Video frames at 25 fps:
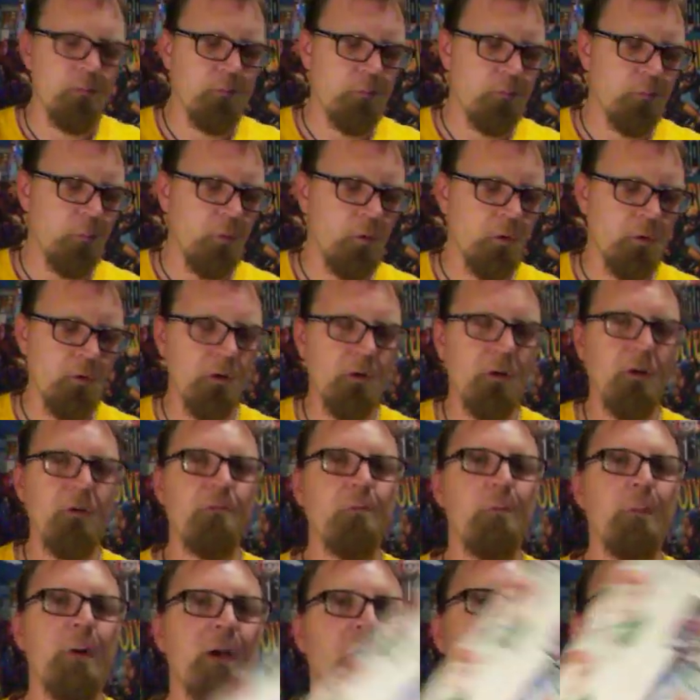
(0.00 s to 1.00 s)
more of
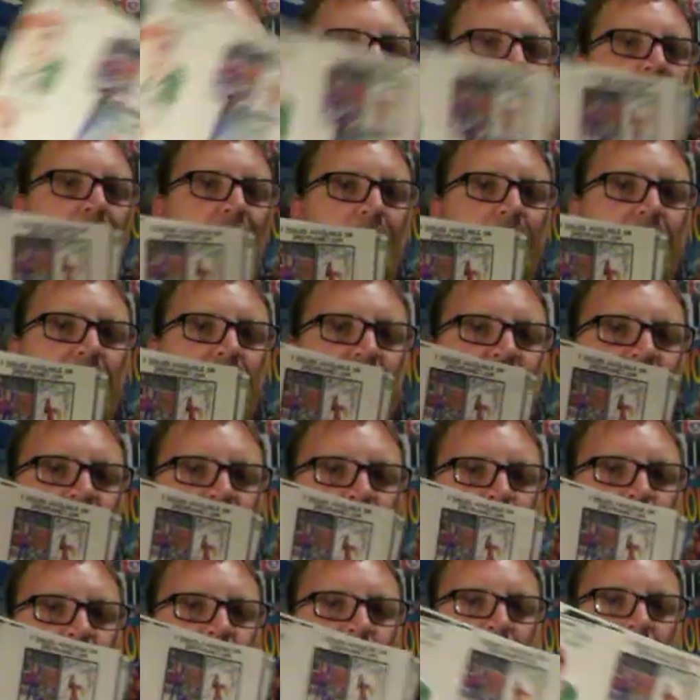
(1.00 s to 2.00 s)
my own comics in the
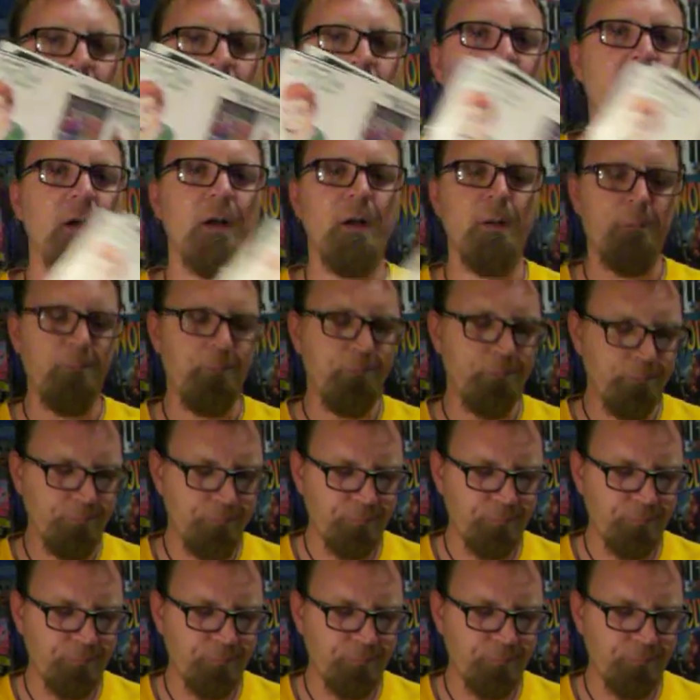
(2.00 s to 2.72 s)
mail.